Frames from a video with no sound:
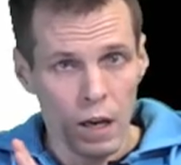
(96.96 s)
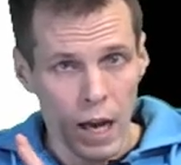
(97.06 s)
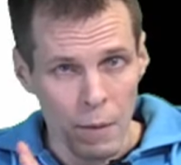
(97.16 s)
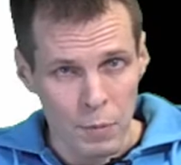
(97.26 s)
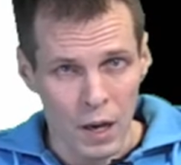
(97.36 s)

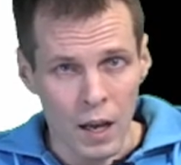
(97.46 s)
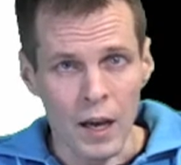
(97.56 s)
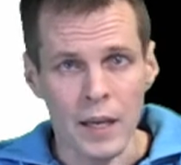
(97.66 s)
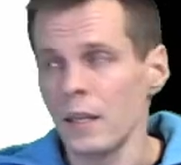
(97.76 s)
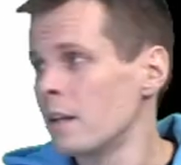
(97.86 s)

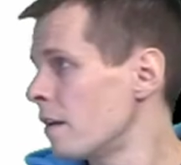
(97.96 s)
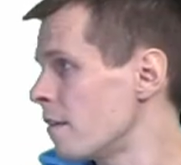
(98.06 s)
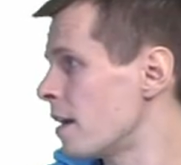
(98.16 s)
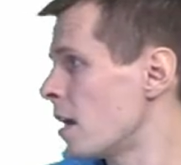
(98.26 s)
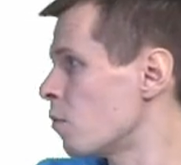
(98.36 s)
apply,
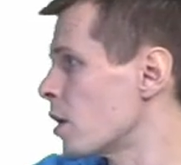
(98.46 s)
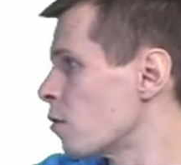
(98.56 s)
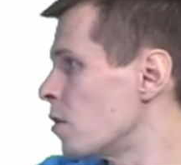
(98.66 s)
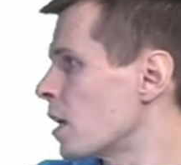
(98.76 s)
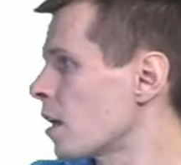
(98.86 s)
then we
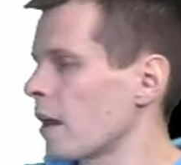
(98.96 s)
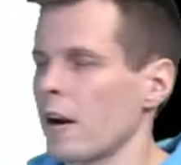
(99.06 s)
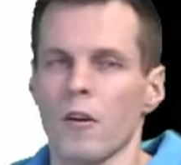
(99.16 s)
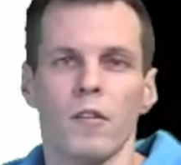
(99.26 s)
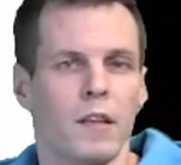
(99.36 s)
could
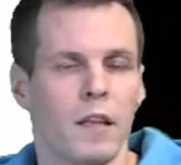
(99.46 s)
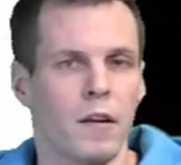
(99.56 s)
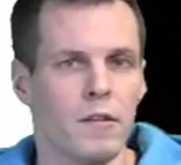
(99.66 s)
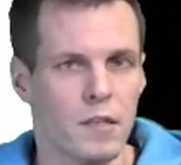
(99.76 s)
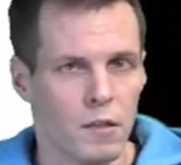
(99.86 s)
declare that
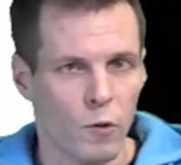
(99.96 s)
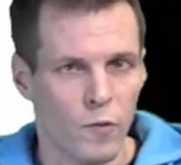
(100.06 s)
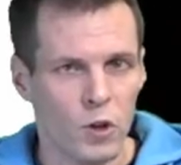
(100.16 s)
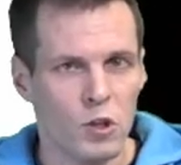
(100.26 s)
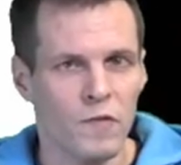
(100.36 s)
there is
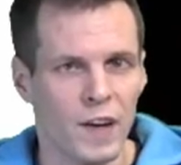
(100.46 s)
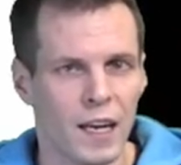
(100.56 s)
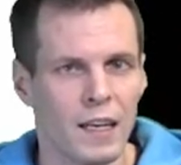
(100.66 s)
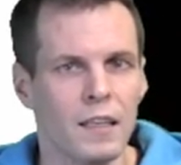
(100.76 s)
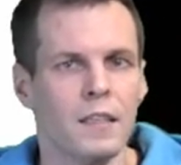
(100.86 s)
convergent
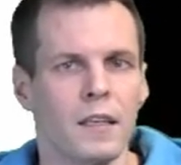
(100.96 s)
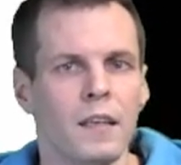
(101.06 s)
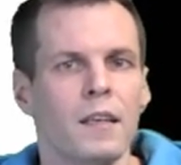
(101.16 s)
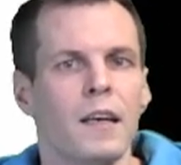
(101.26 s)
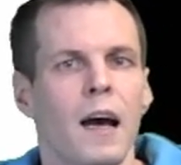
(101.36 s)
validity
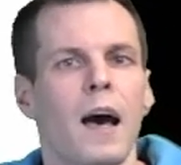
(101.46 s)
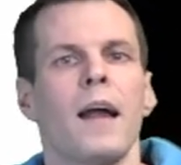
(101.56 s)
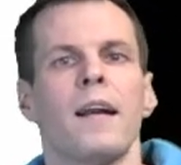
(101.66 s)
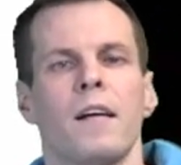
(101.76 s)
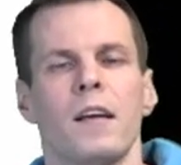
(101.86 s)

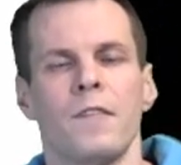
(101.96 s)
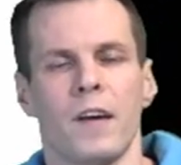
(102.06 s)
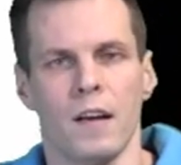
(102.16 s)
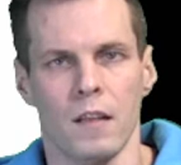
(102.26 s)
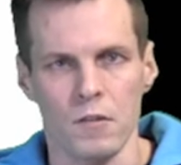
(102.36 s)
and if
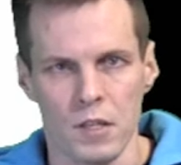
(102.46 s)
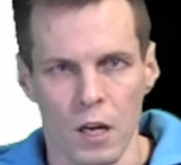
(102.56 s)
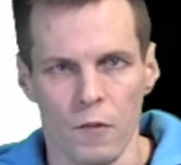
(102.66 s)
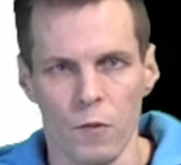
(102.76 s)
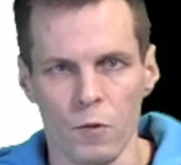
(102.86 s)
another
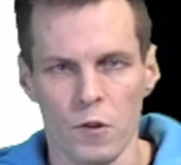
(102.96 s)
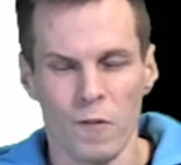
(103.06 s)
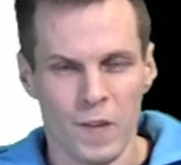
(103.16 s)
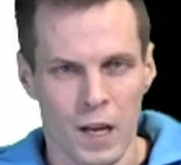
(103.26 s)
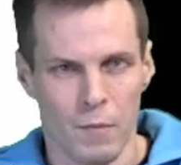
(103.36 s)
set of rules of
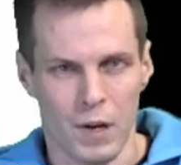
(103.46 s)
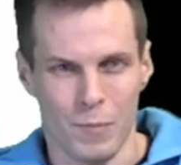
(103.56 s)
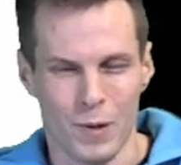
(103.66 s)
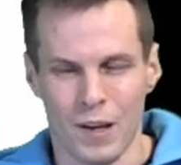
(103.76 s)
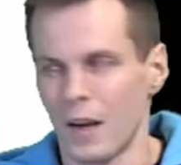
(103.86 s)
thumb
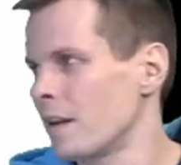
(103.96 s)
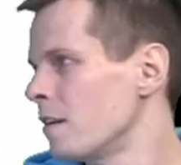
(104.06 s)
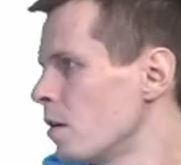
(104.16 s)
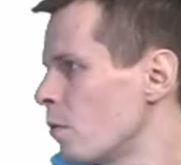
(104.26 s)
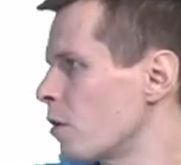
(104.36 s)
apply,
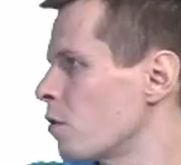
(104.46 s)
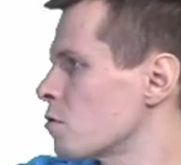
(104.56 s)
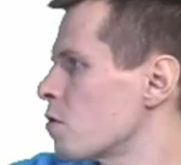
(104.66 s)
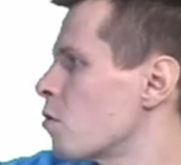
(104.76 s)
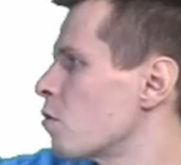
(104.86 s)
we could
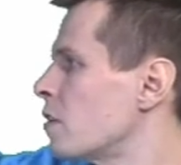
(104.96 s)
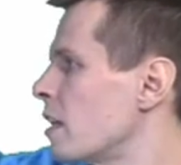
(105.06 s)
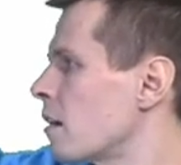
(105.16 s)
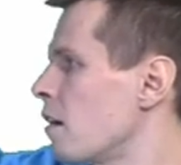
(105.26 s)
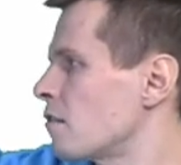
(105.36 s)
also
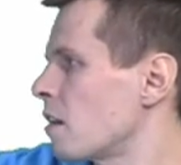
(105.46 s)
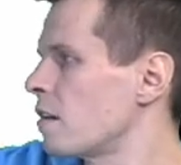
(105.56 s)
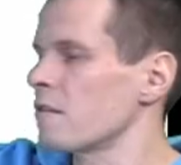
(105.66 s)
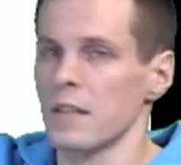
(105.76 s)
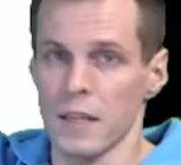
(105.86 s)
declare that
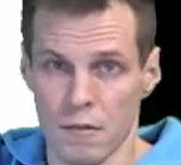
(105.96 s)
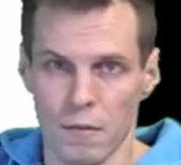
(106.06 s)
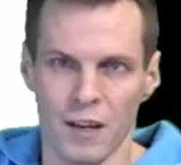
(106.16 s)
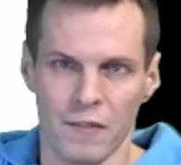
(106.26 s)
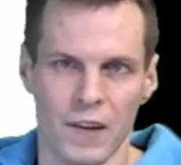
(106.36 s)
there is
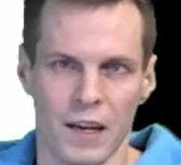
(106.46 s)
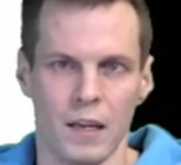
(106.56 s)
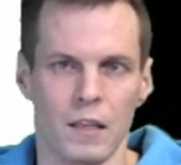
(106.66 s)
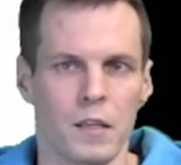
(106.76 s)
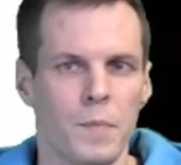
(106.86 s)
discriminant validity.